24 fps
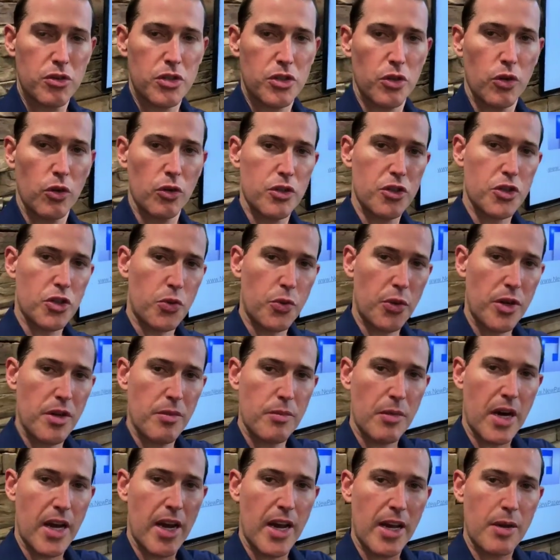So the
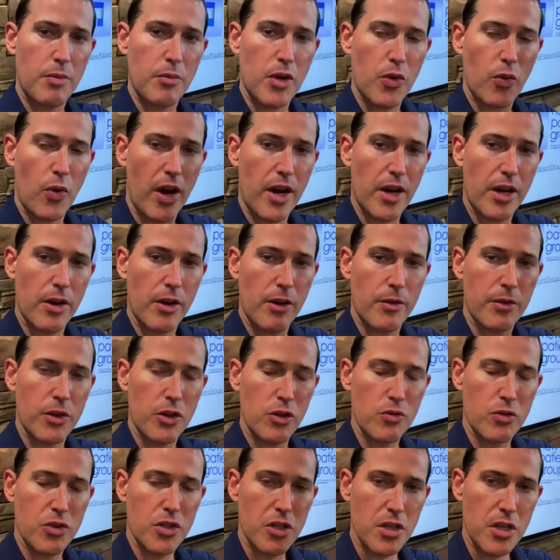screen behind me right here that
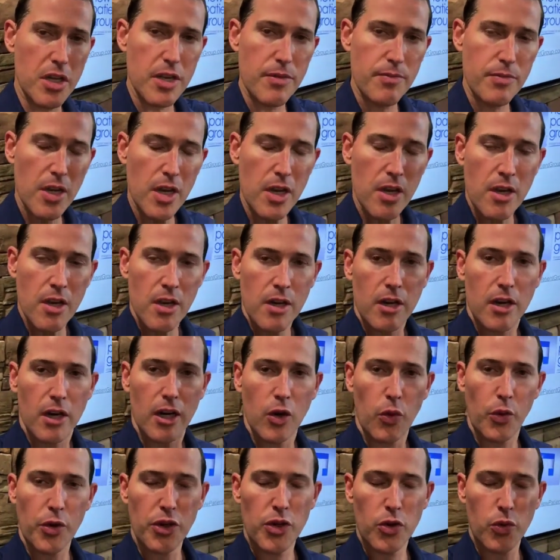you see,
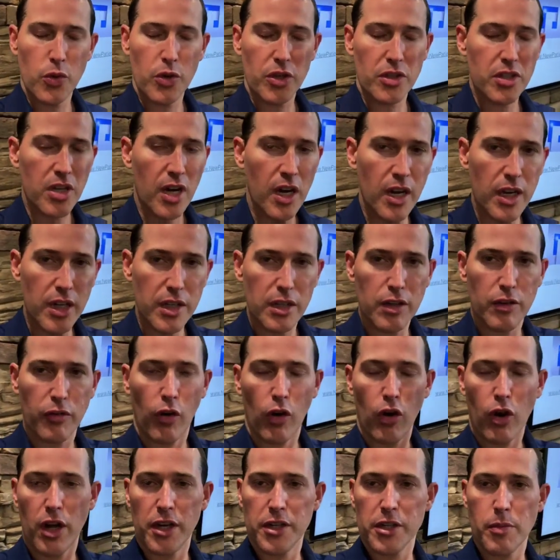uh, we do a ton of
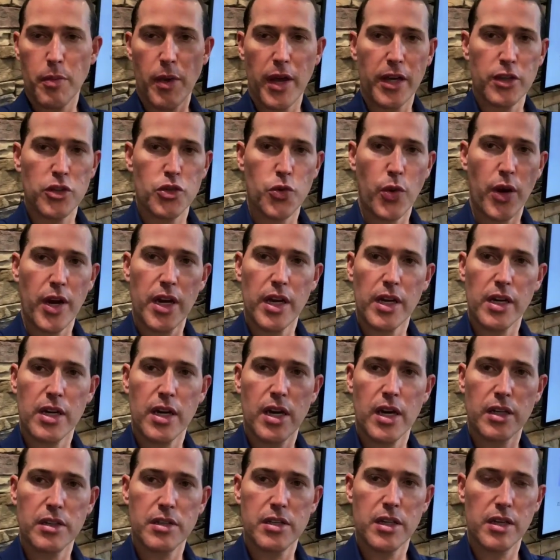our on-demand training
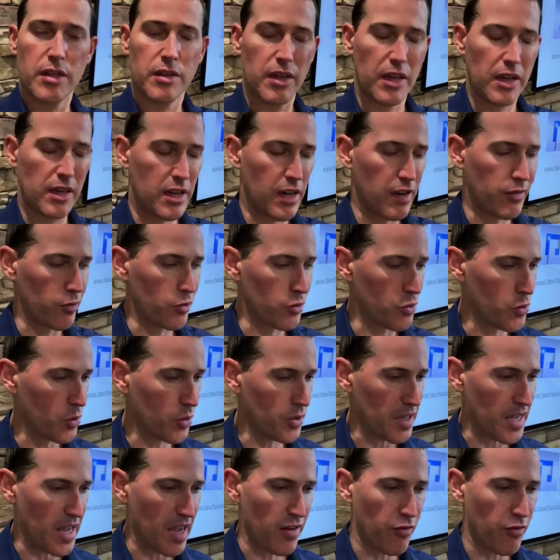content that covers really